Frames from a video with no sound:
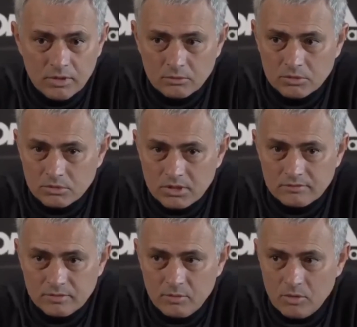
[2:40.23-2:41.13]
When we don't
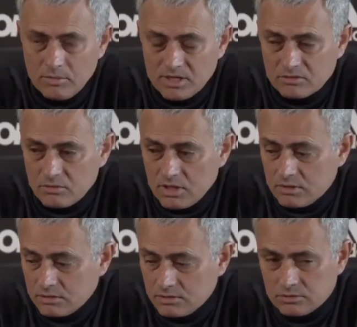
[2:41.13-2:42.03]
have the ball, my
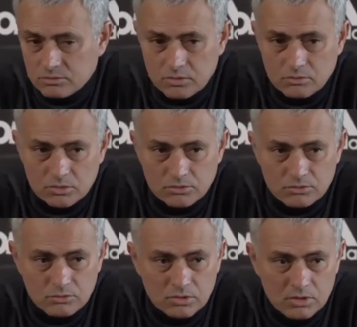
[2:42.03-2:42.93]
striker needs to know what
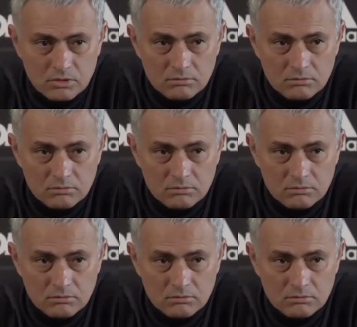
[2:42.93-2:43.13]
to do.